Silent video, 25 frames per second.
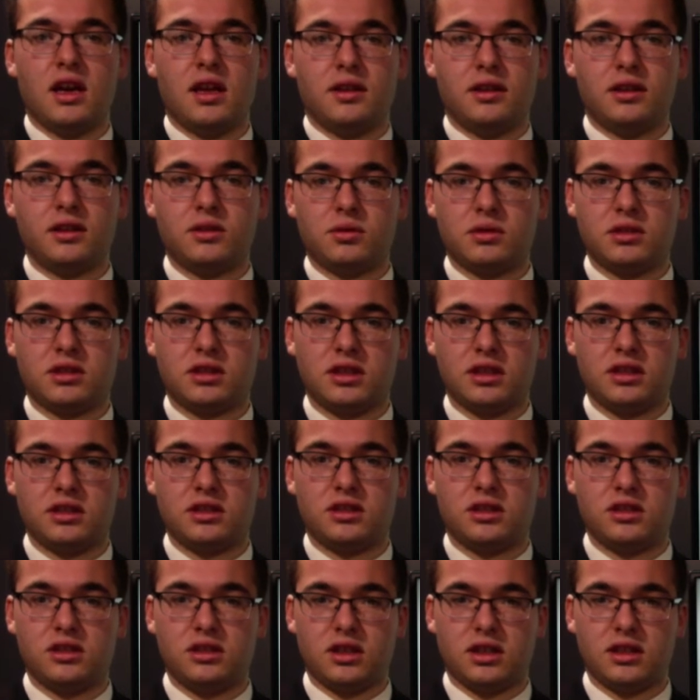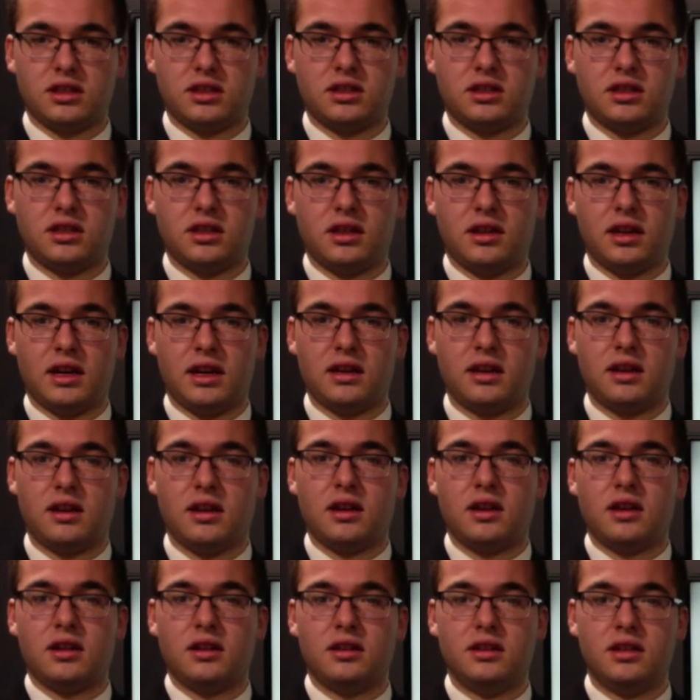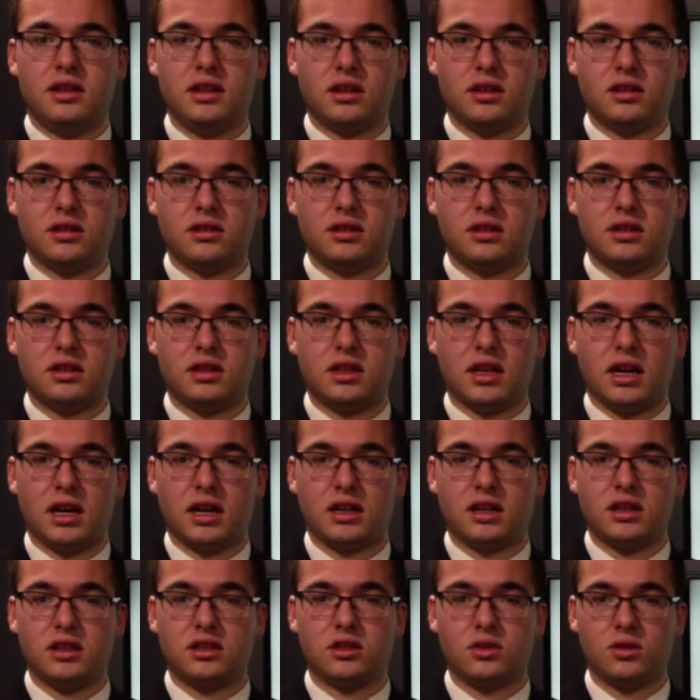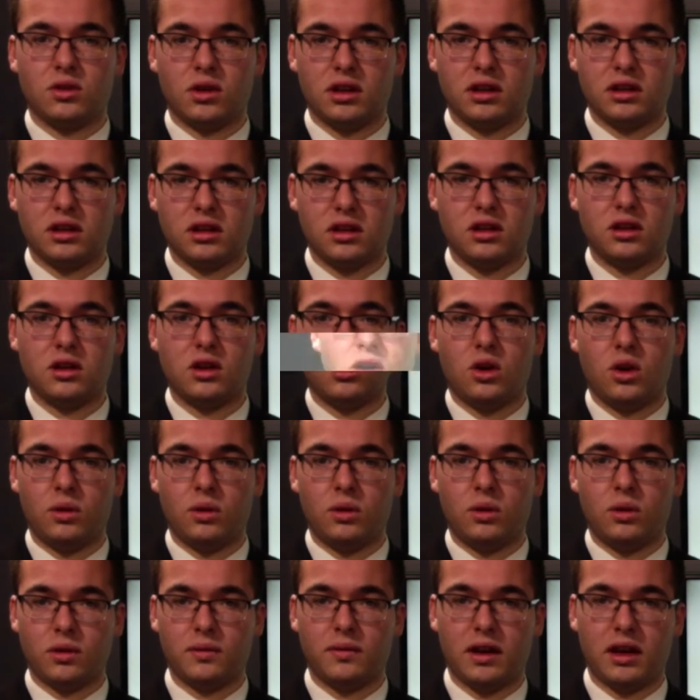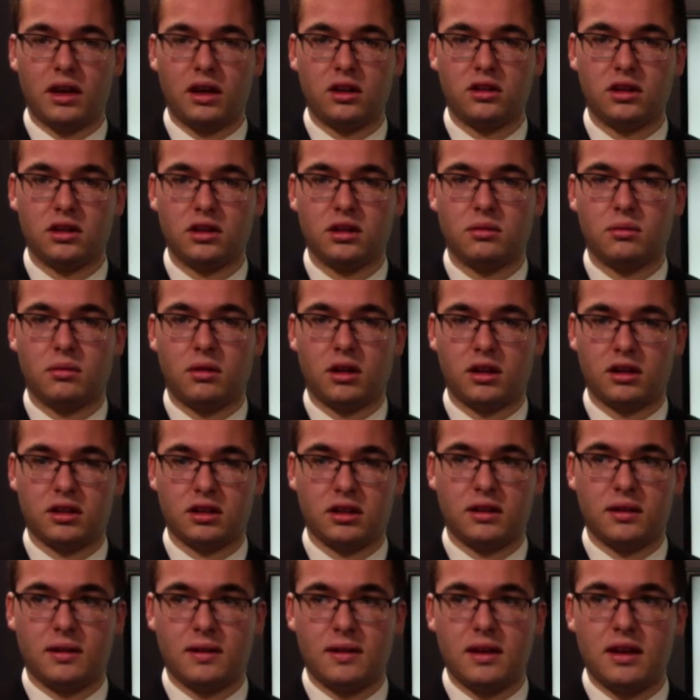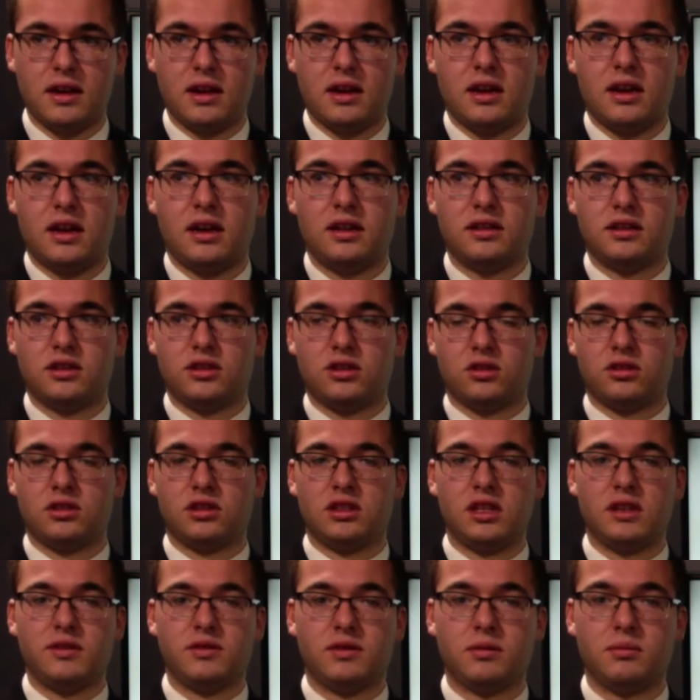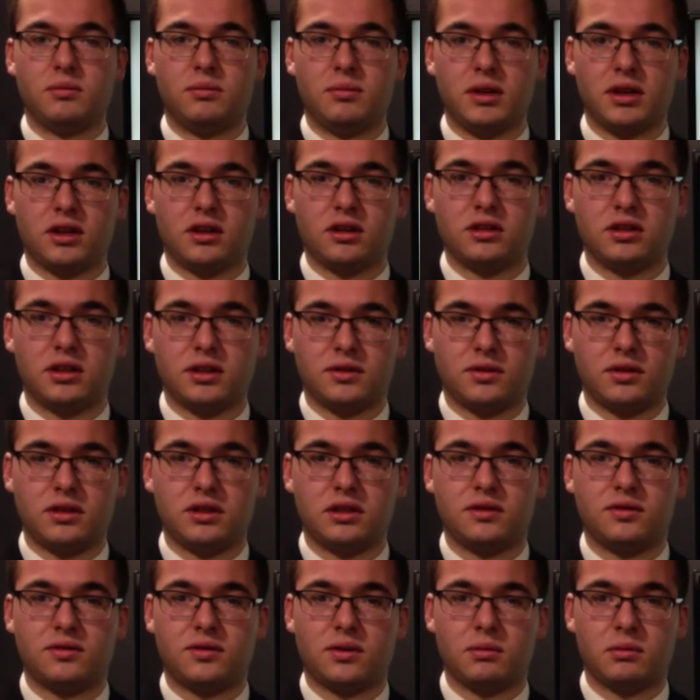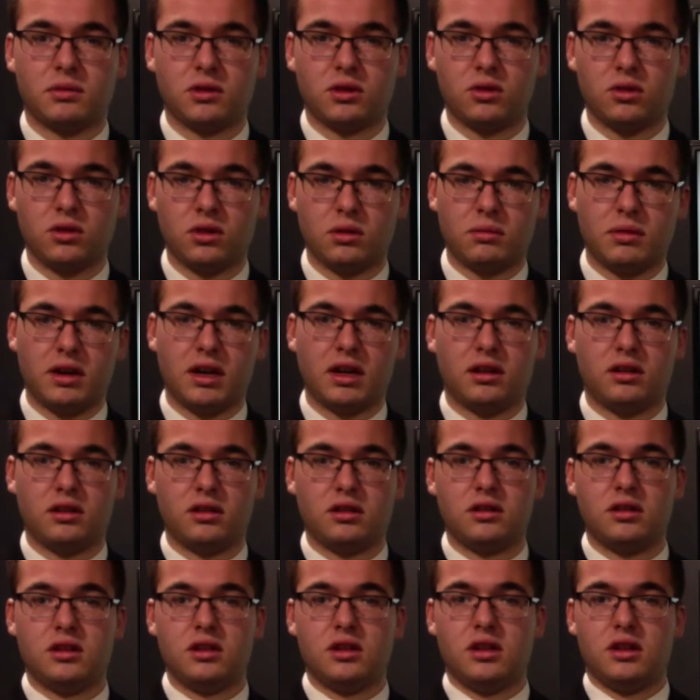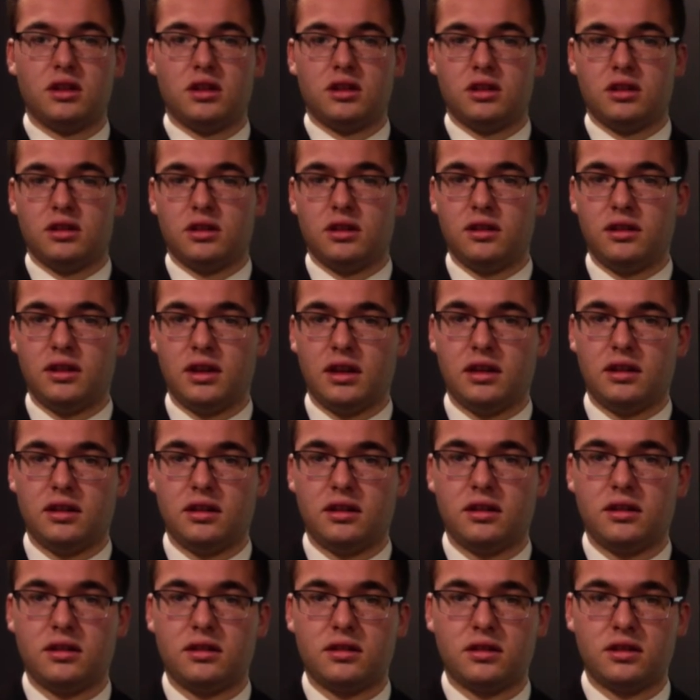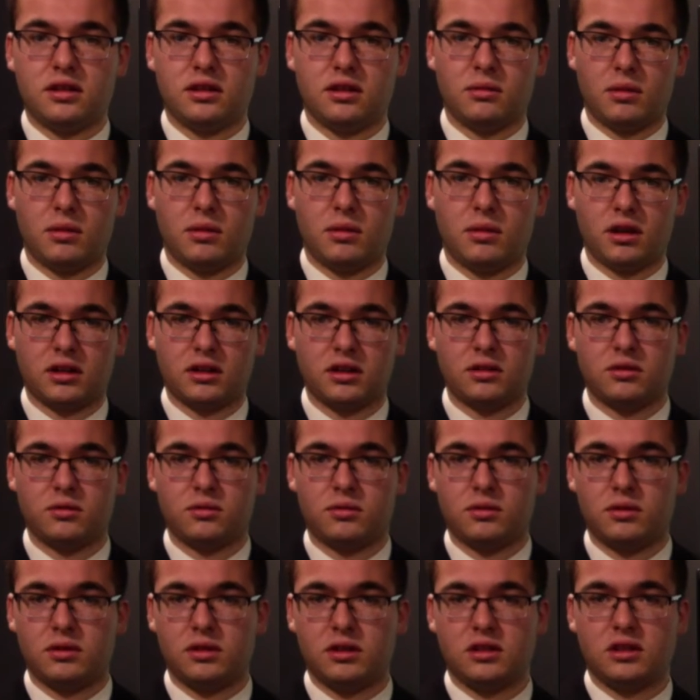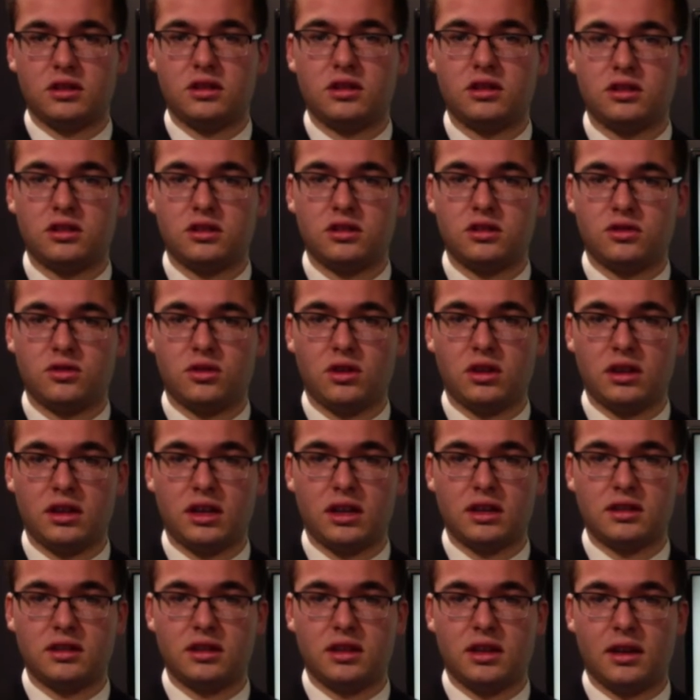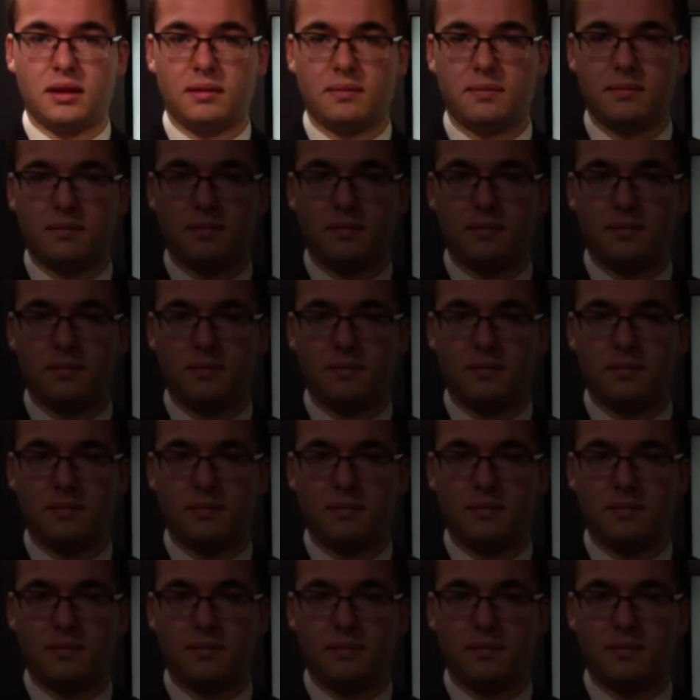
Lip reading: This once again suggests that Dillard's stock is greatly overvalued in the market, and this shows an even bigger difference from the Gordon model than to the market that it's trading at today.